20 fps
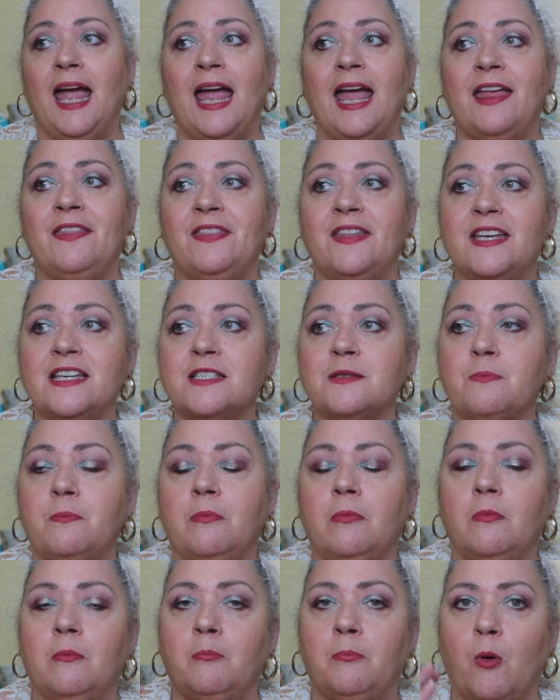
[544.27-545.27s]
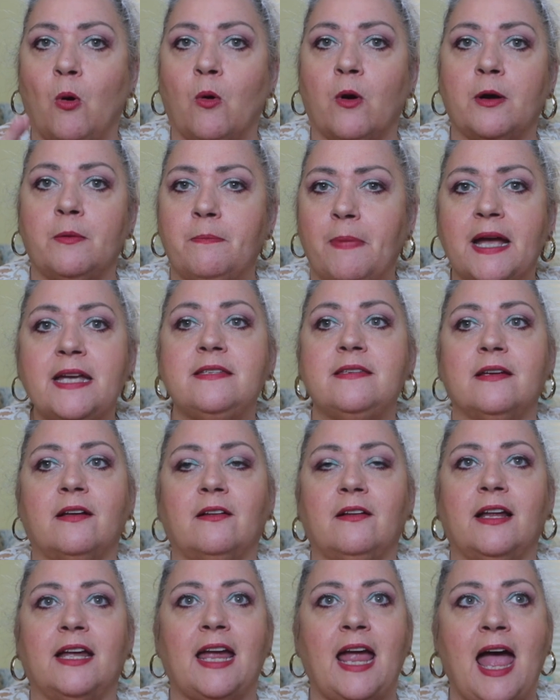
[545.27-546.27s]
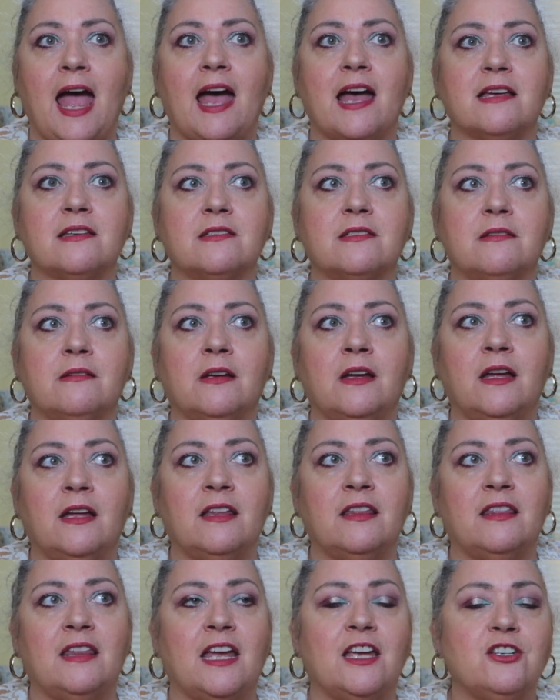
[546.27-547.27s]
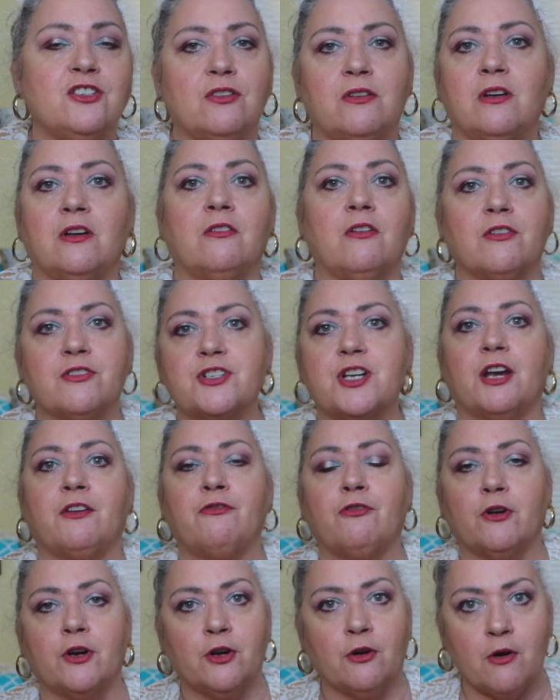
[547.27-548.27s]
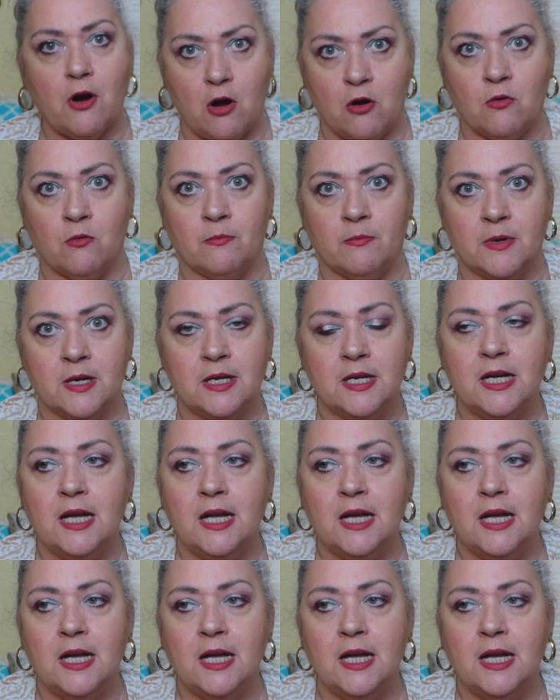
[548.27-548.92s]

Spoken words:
And this board basically has things you can crochet for your home.